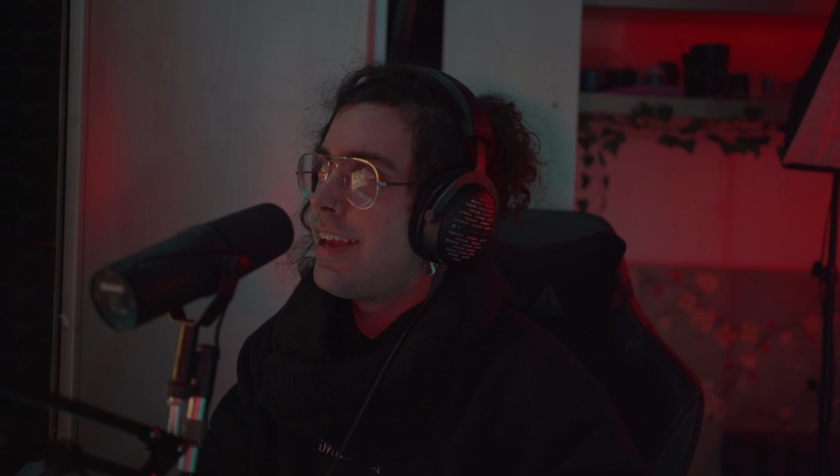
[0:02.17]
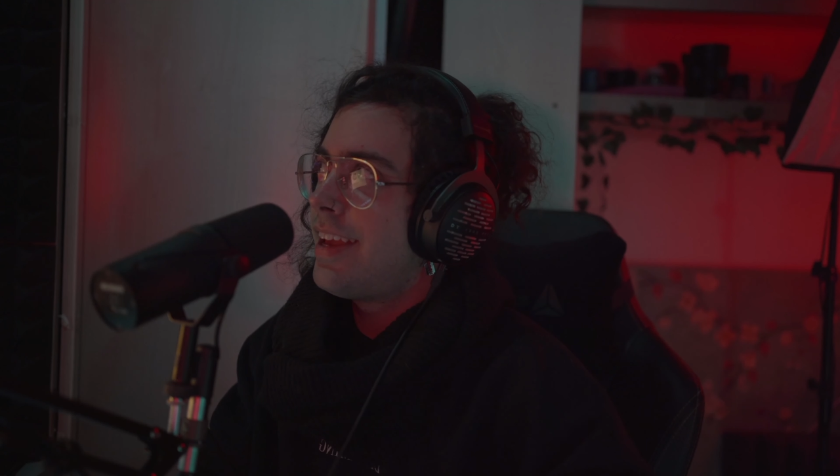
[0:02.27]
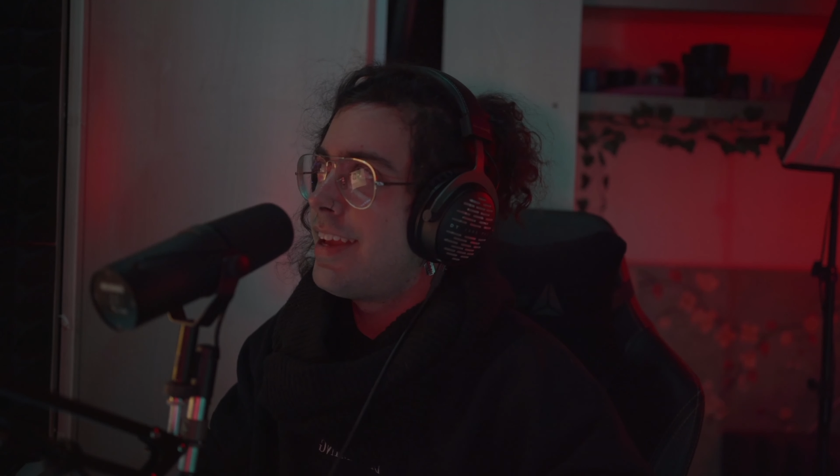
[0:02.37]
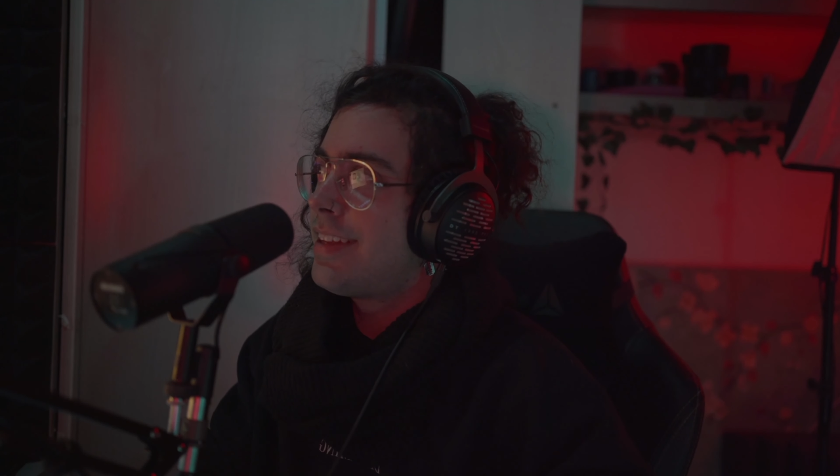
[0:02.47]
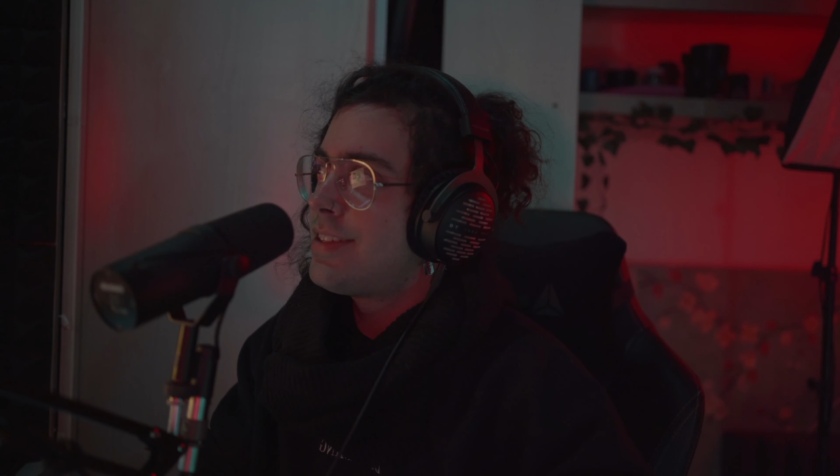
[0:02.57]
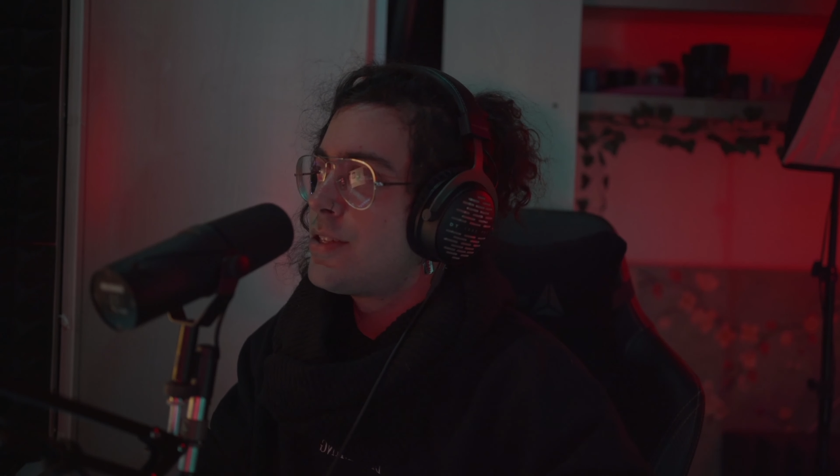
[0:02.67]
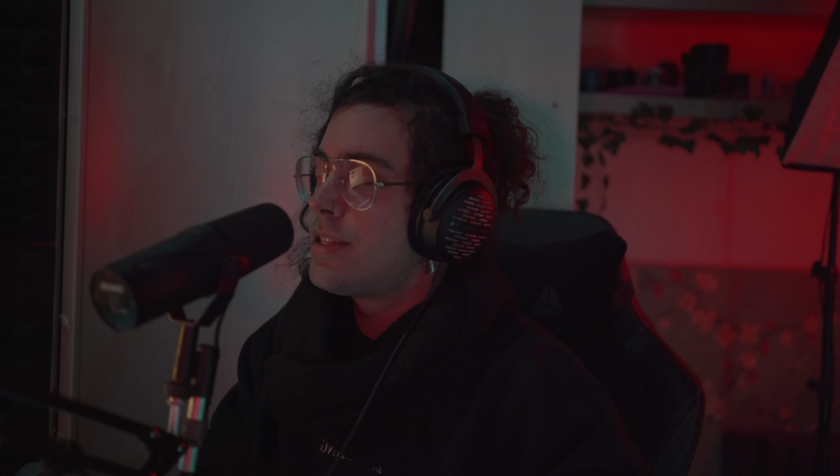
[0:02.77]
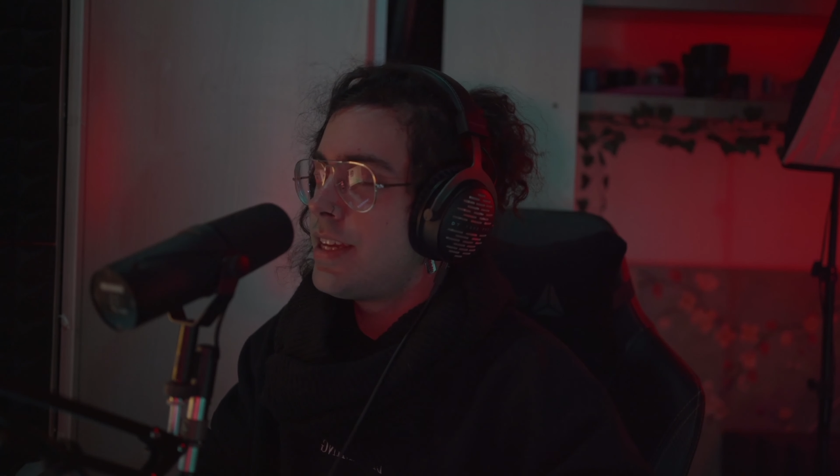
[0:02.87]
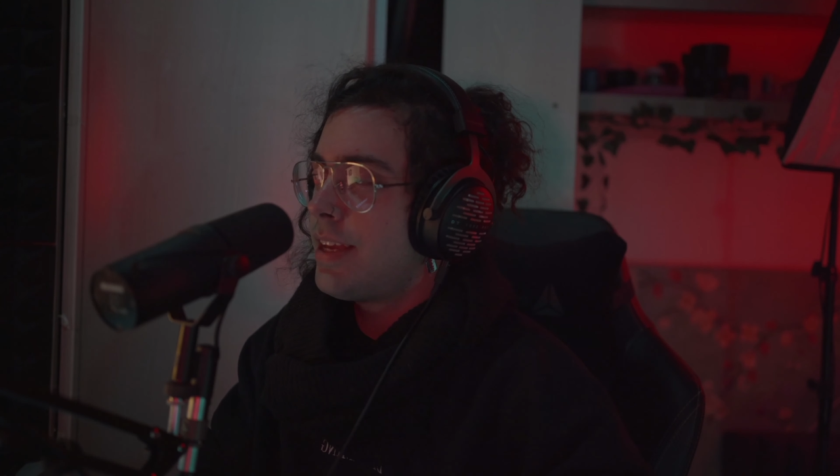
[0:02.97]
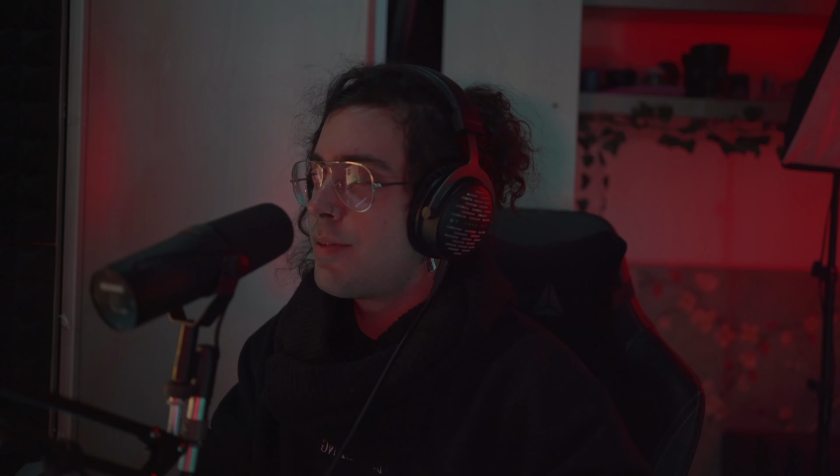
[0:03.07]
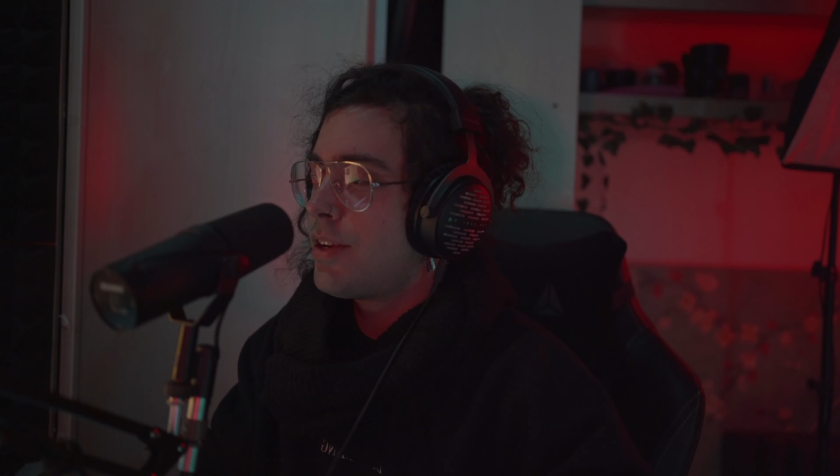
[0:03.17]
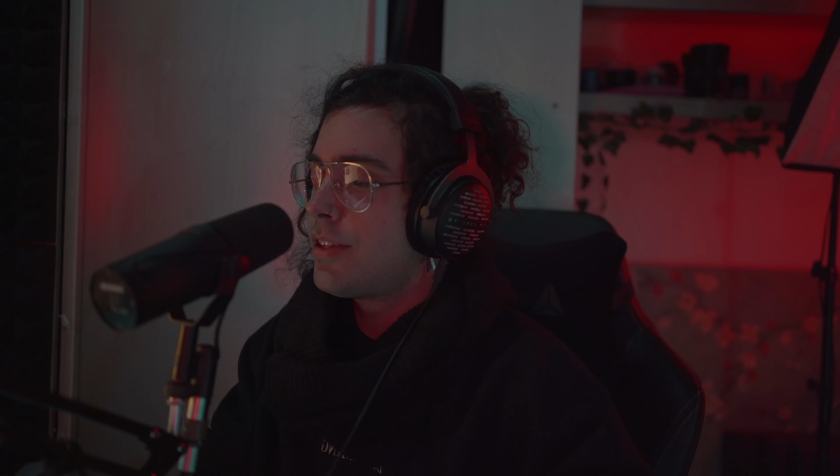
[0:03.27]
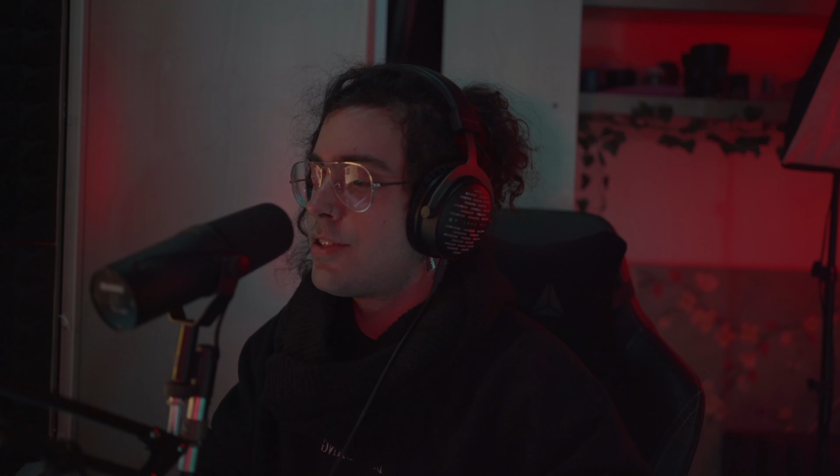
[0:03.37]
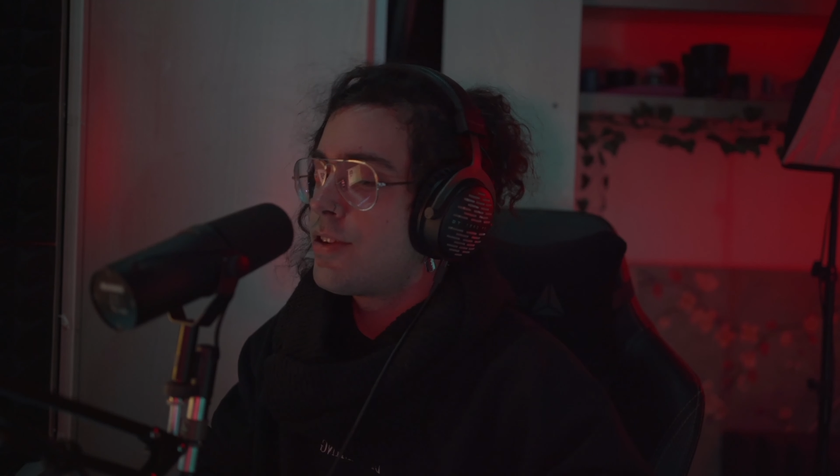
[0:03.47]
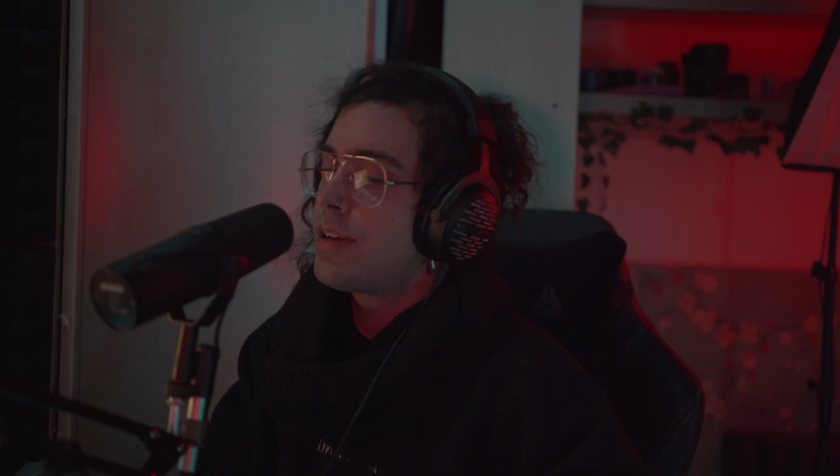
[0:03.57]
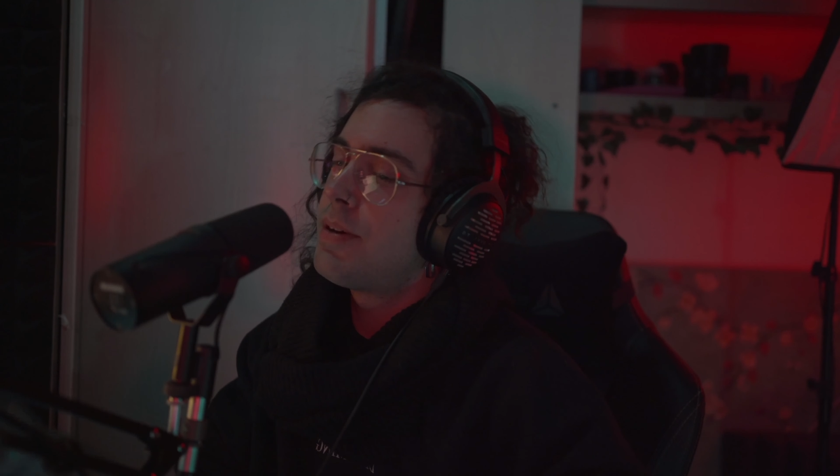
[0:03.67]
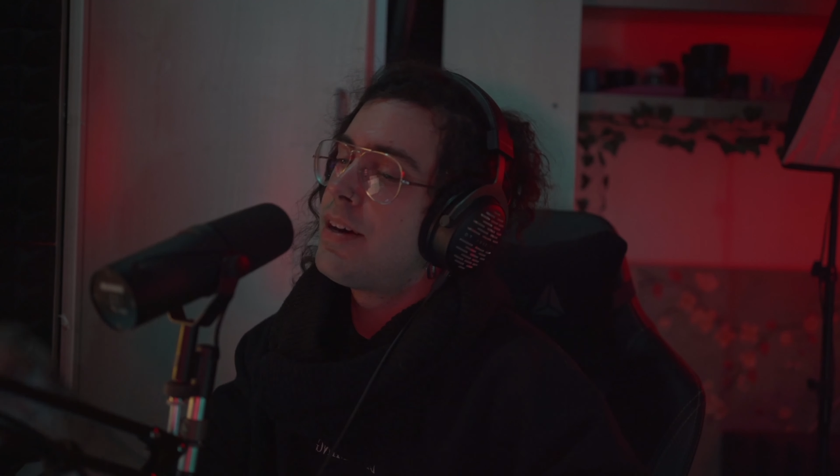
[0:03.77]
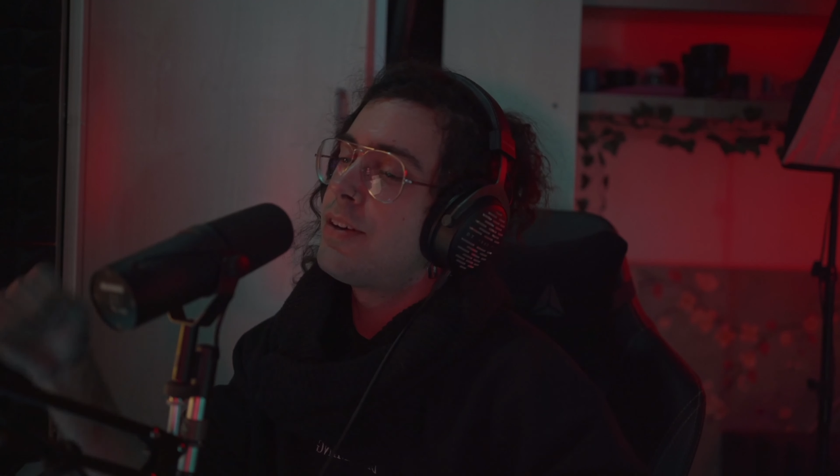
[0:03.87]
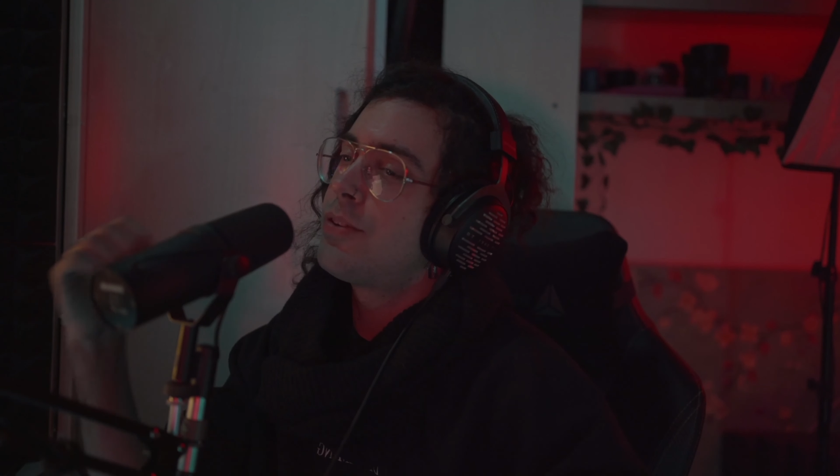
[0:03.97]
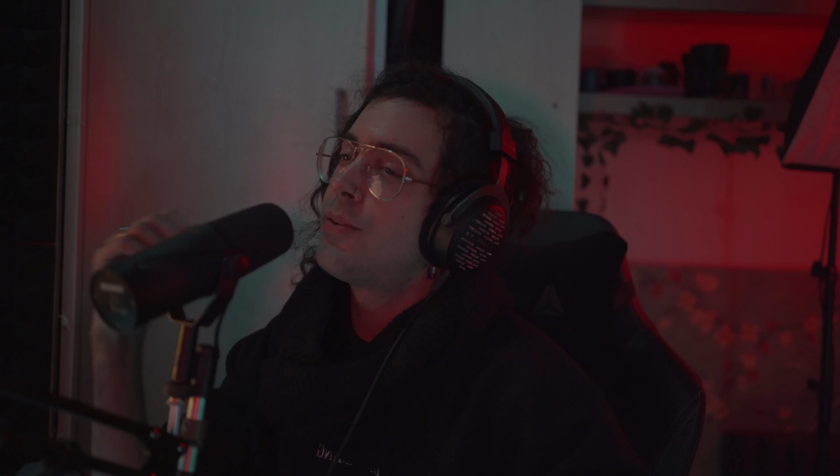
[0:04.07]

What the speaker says: and today I'm gonna talk about